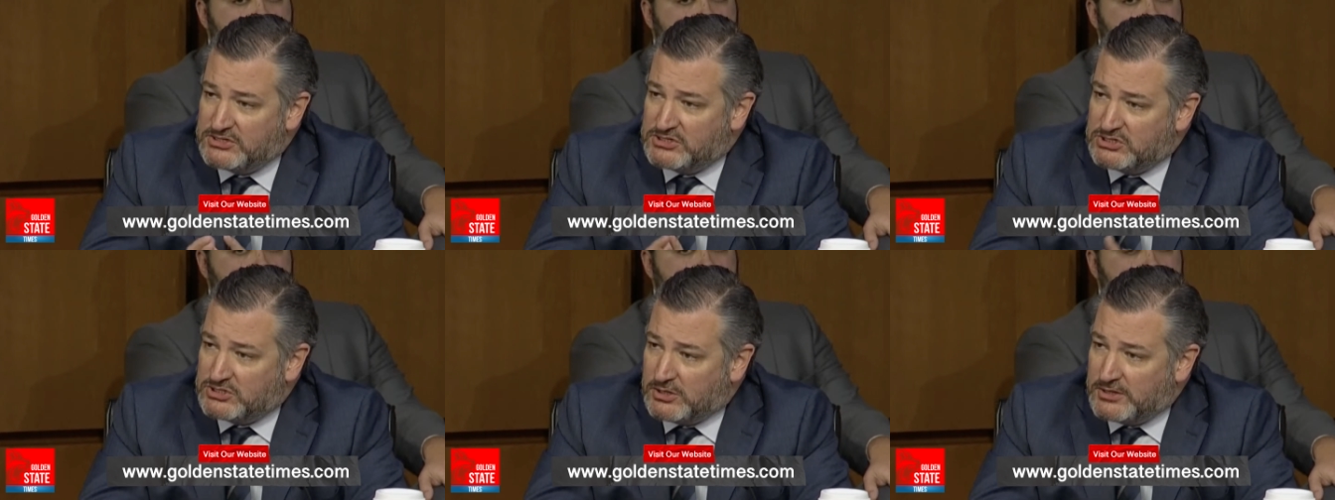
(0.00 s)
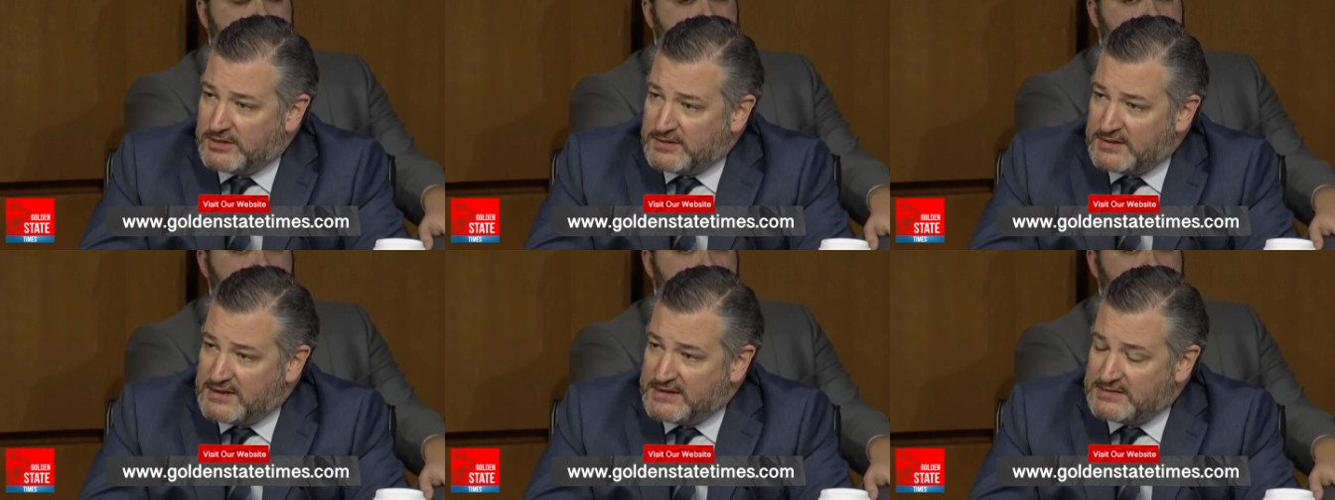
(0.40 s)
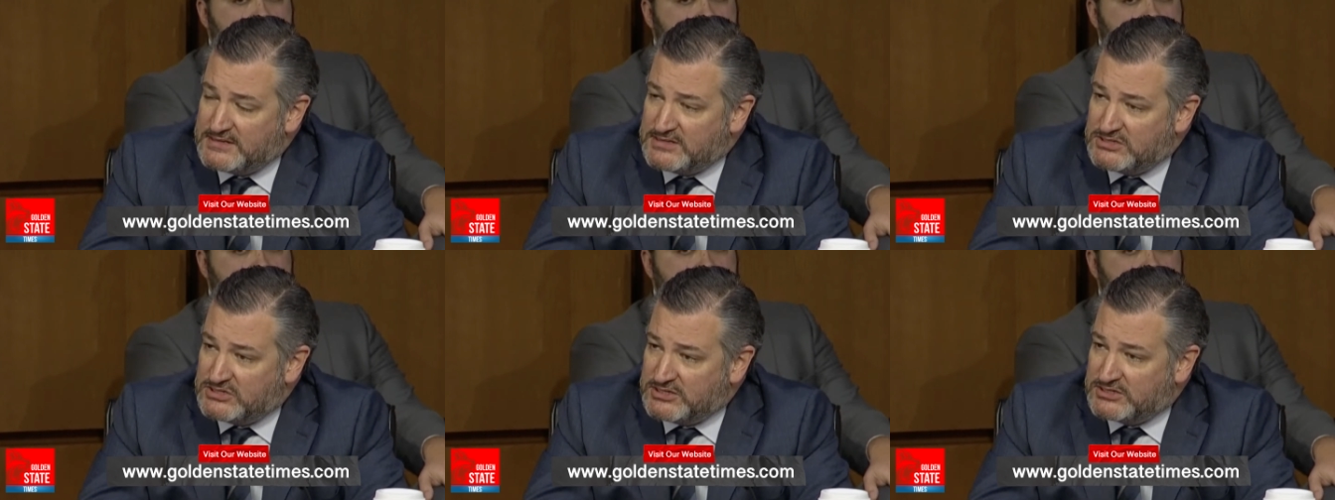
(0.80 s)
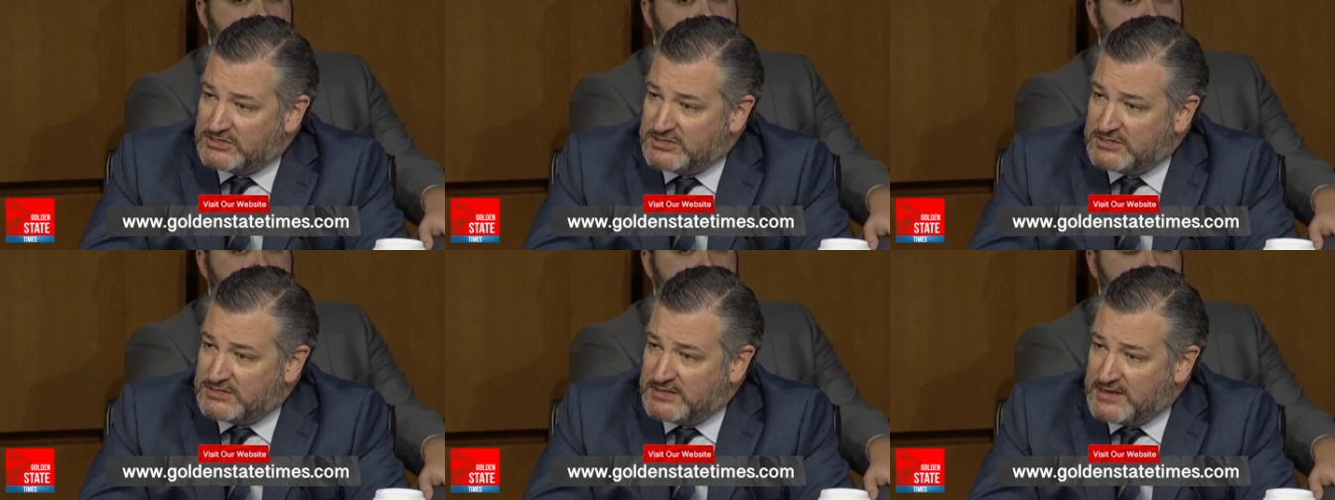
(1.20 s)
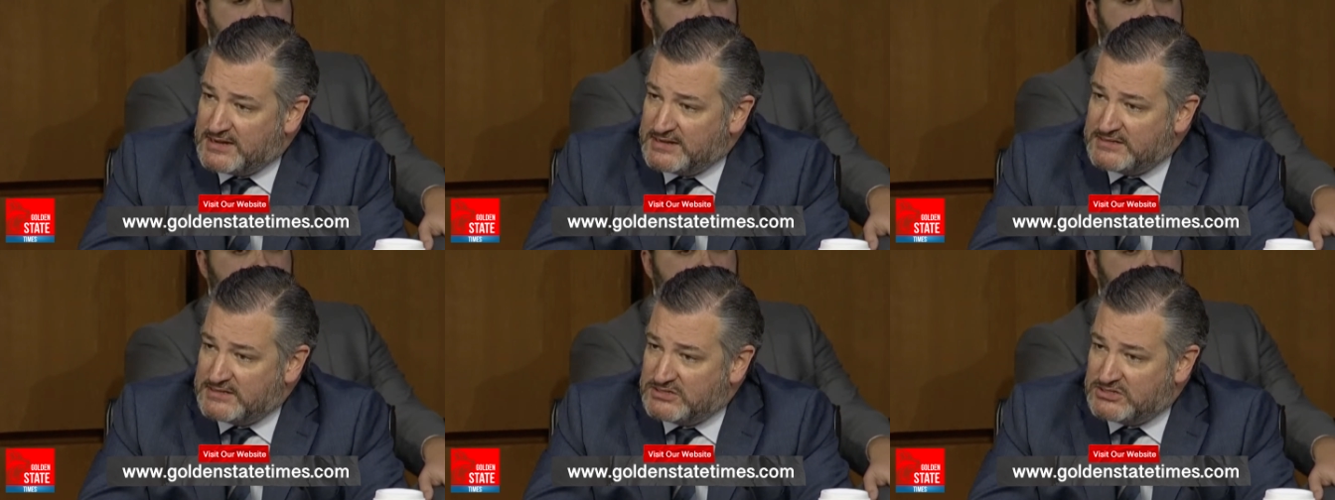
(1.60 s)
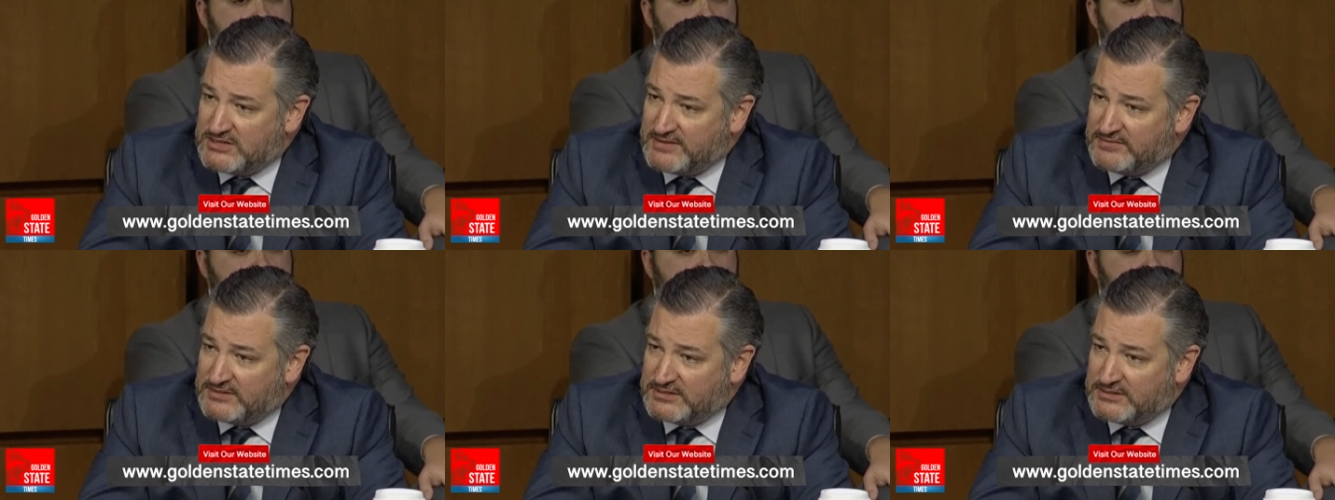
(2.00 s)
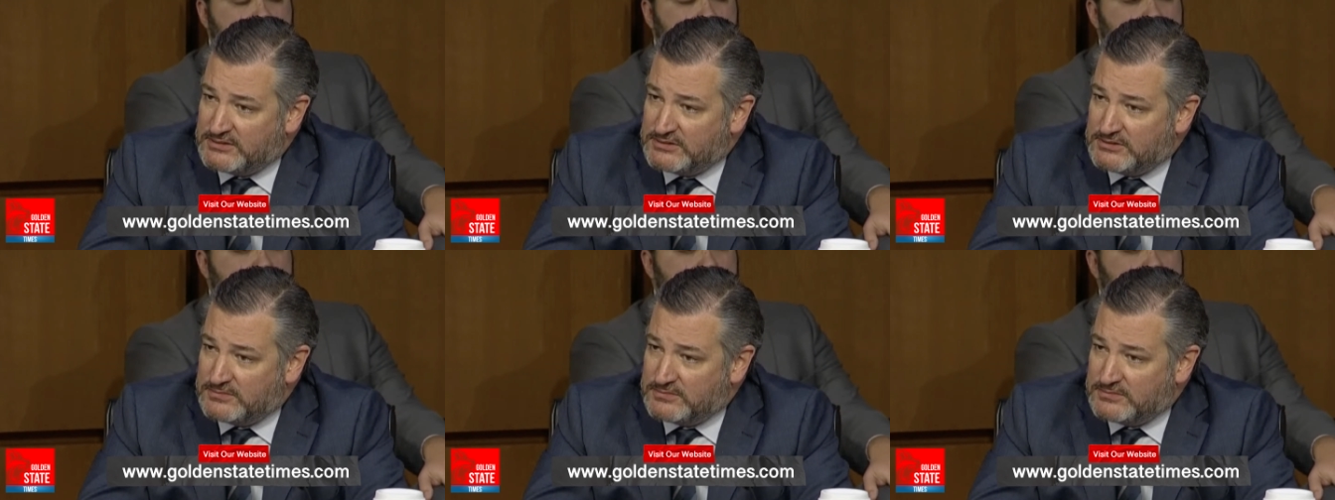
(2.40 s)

Well, what changed is, starting in the 1960s and the